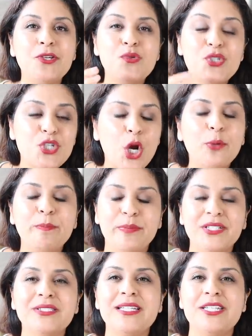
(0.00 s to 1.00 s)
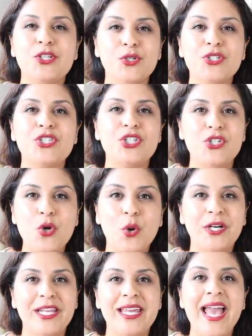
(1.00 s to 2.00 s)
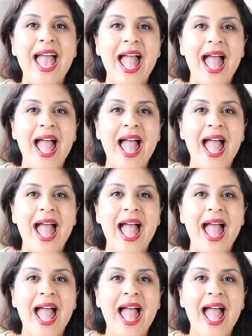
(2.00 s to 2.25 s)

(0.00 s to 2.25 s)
you start building your seniority.